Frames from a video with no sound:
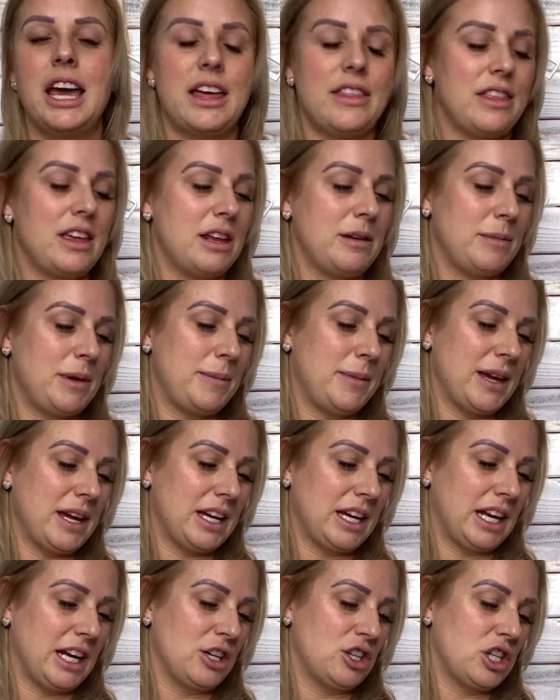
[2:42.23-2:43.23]
and then maybe I
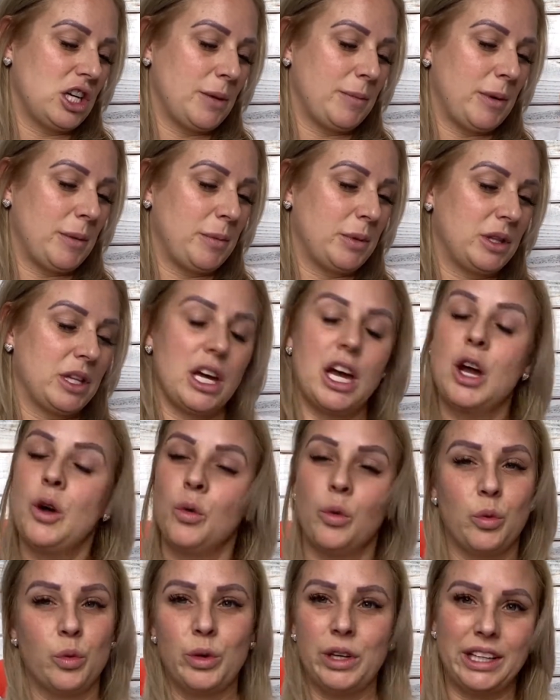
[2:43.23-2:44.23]
could actually come up with a
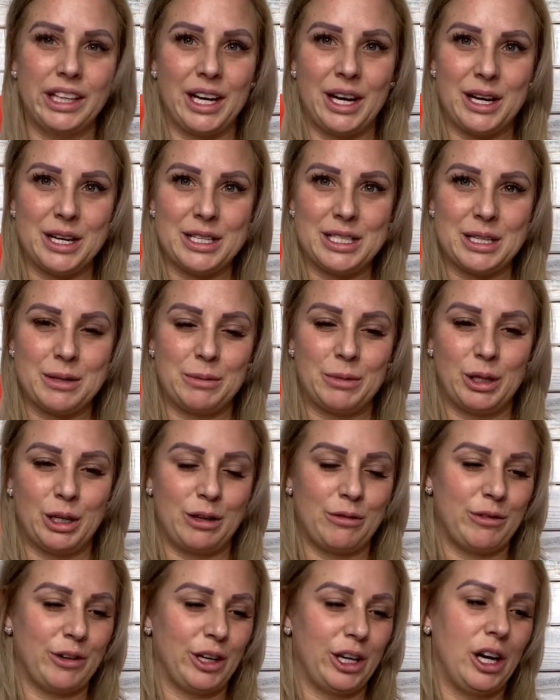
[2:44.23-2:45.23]
really awesome look
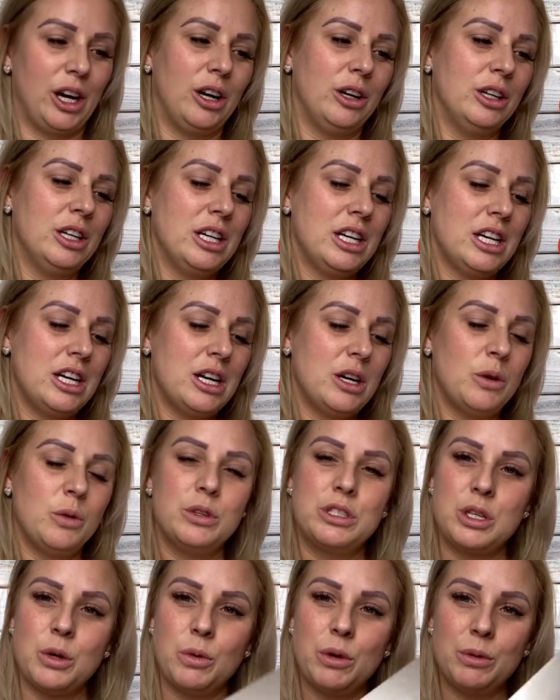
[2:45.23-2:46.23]
for y'all.
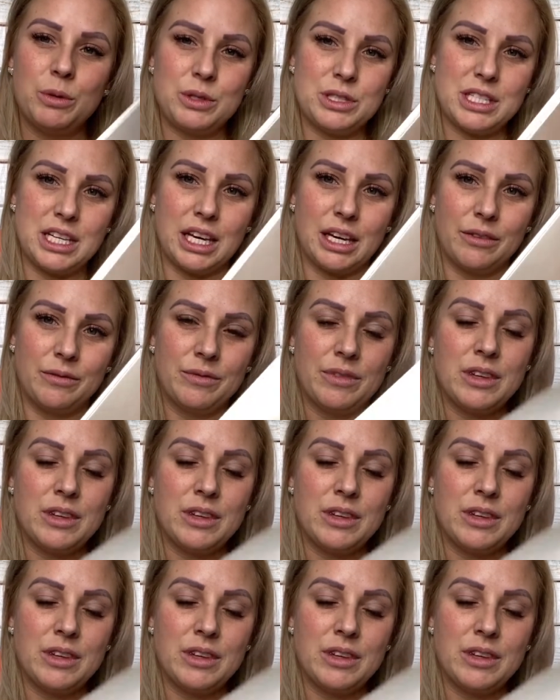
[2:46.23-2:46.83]
So we will see.